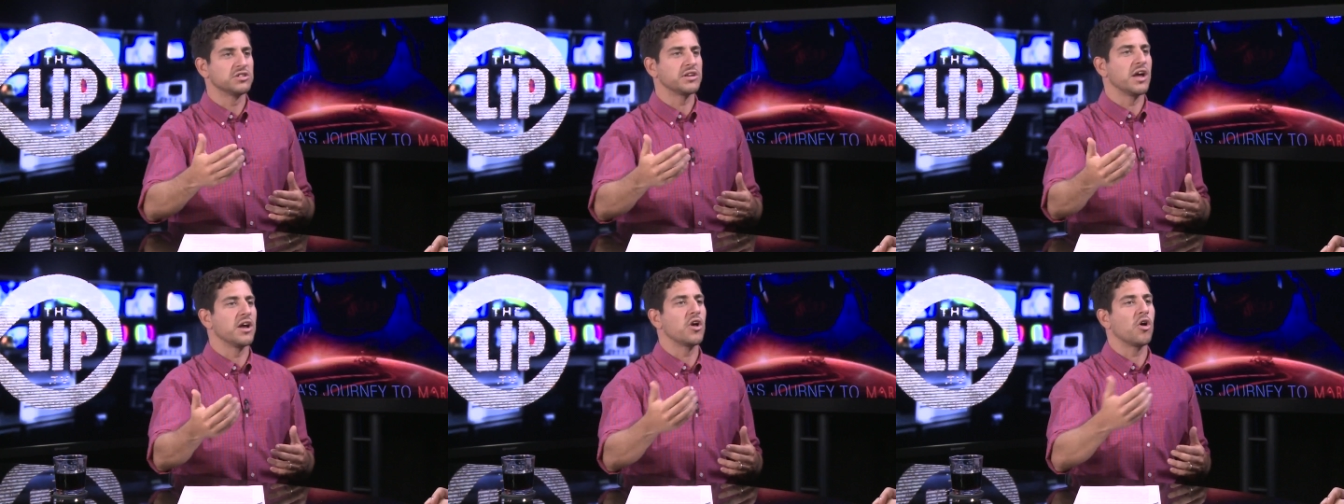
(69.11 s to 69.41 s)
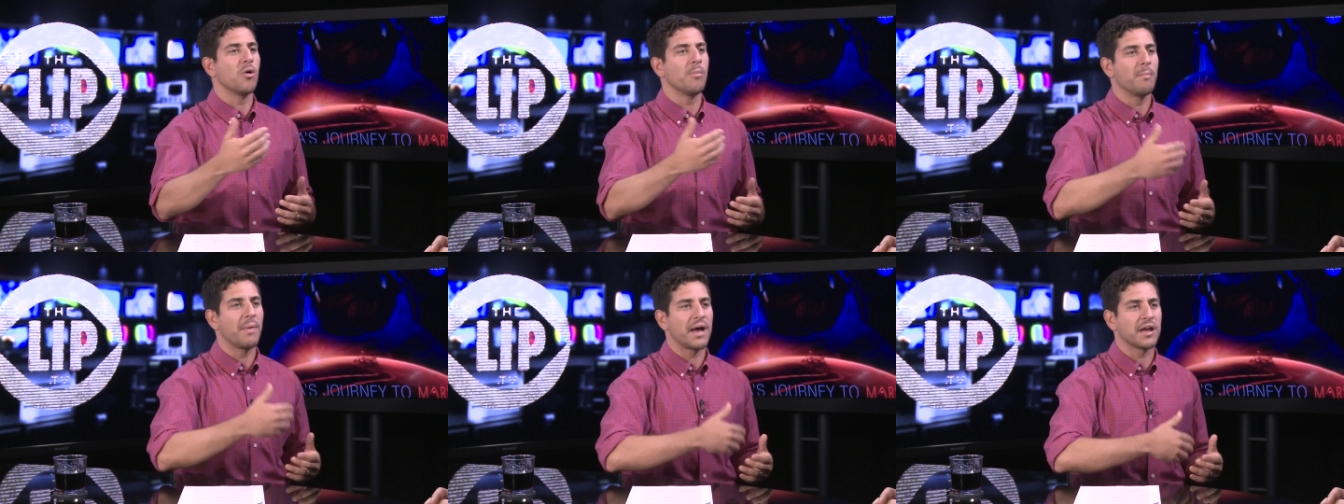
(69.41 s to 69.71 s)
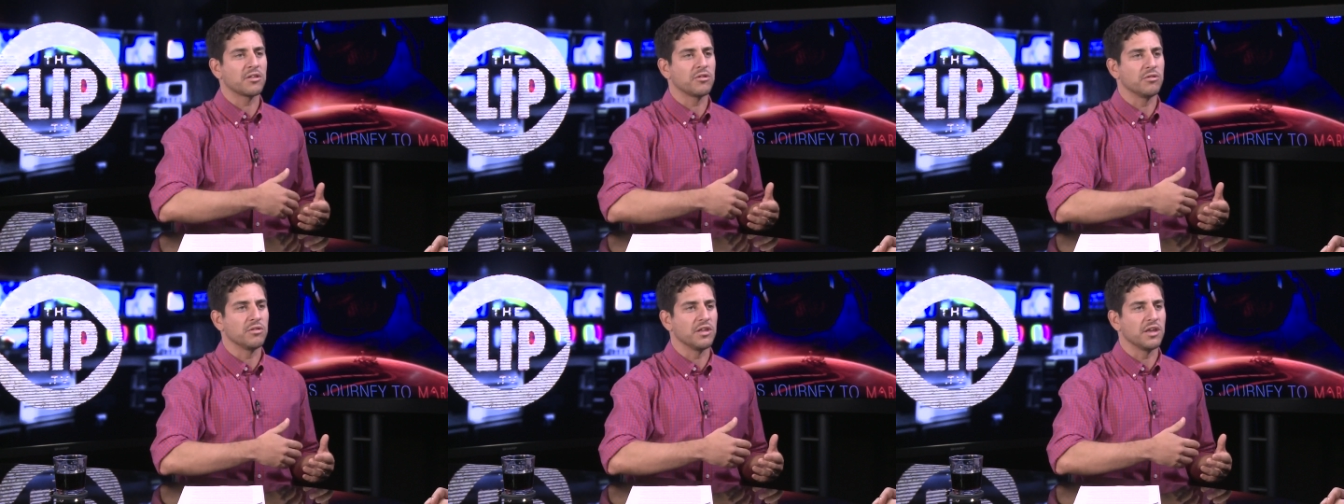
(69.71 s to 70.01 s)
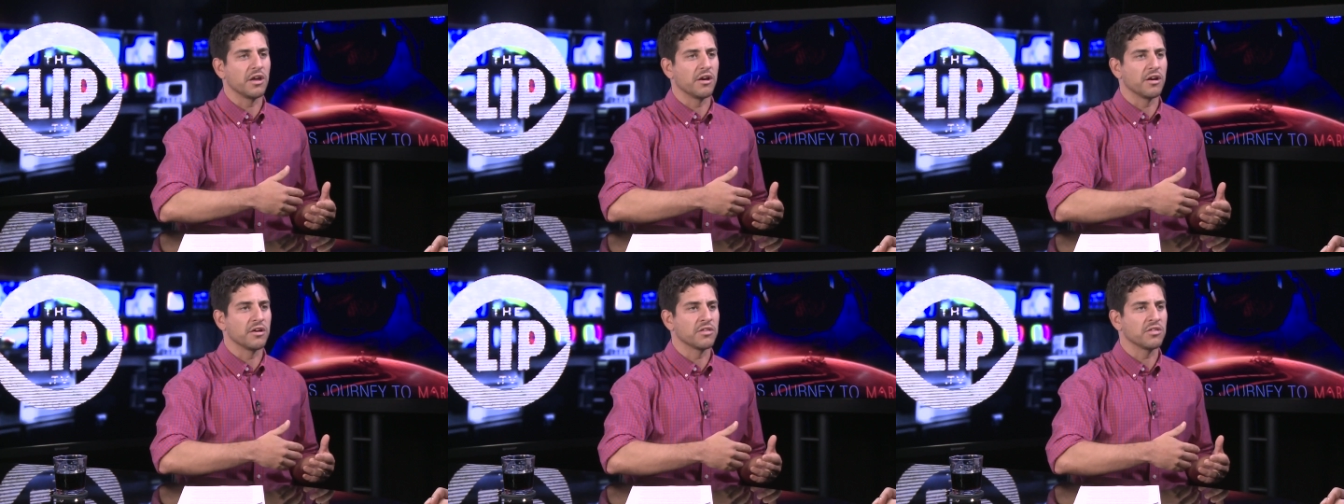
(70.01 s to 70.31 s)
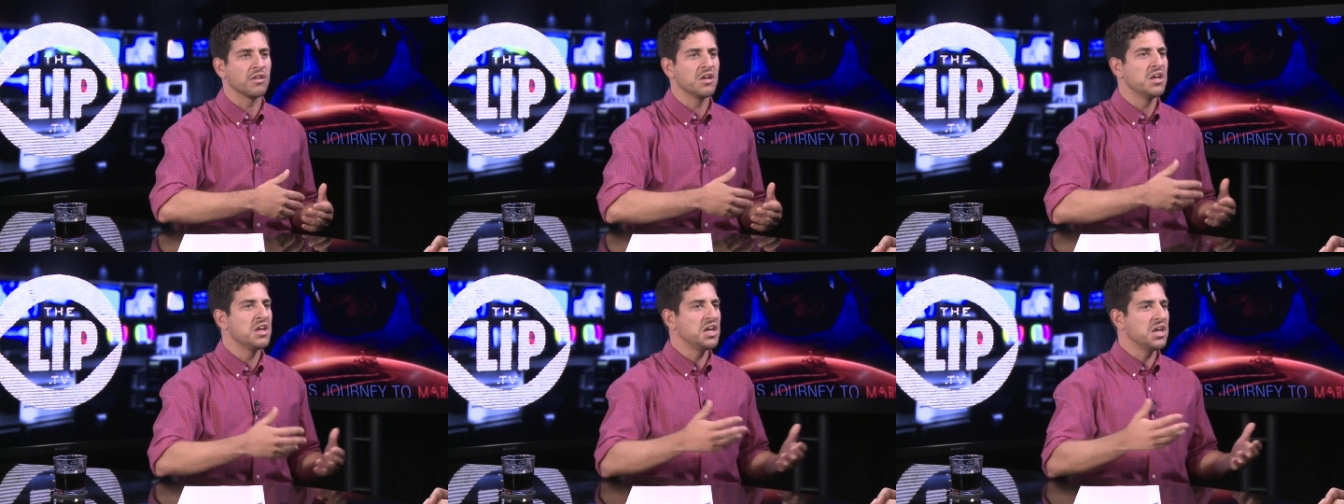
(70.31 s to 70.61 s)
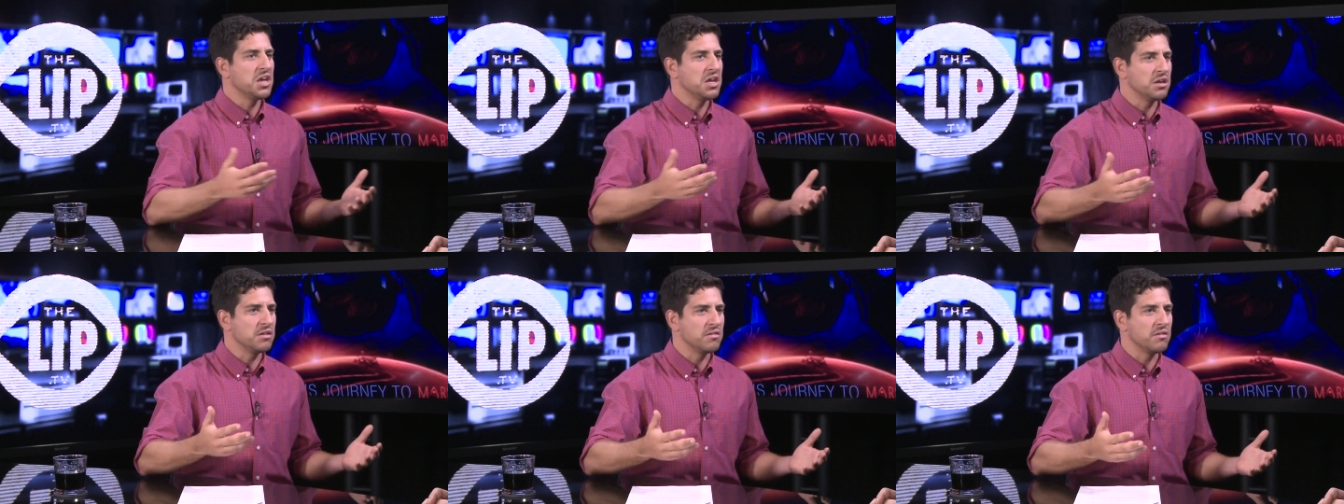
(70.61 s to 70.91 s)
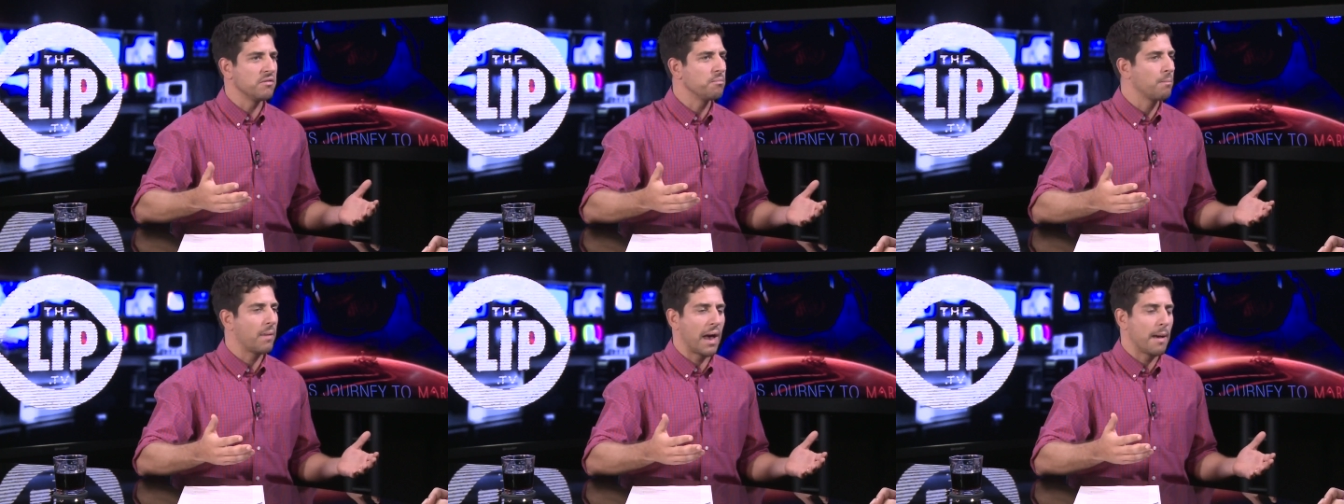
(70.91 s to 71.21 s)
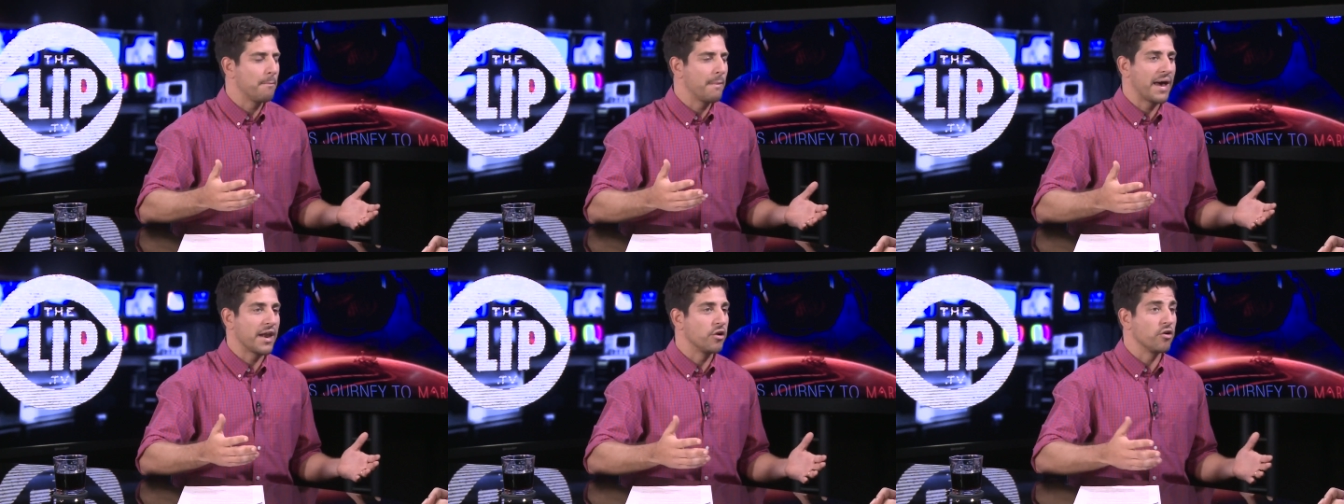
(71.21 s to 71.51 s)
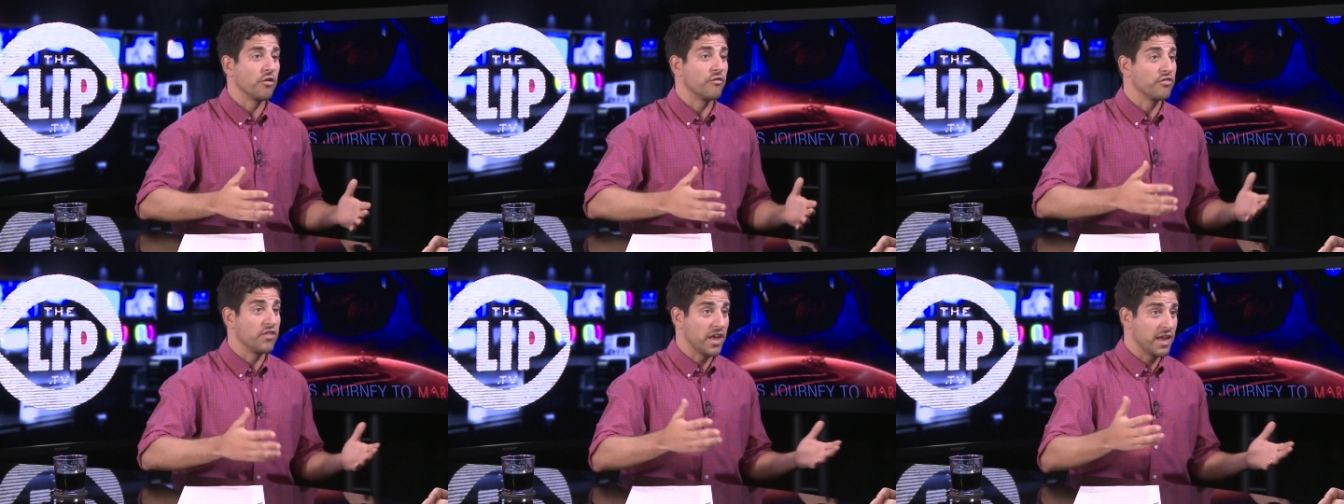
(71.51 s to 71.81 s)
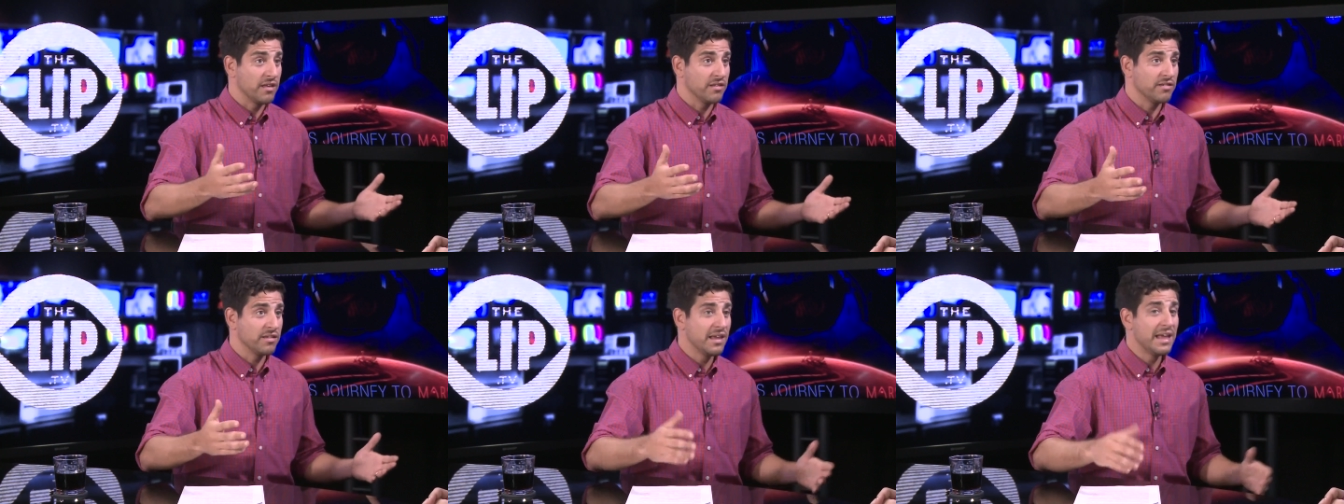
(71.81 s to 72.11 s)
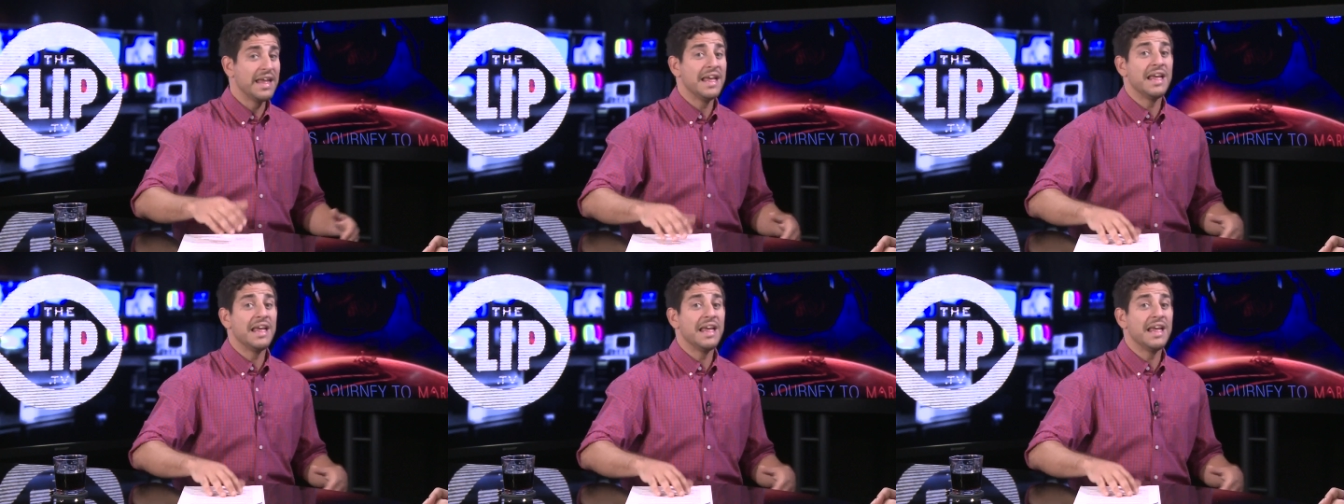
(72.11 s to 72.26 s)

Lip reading: can come back to the Earth in a matter of days.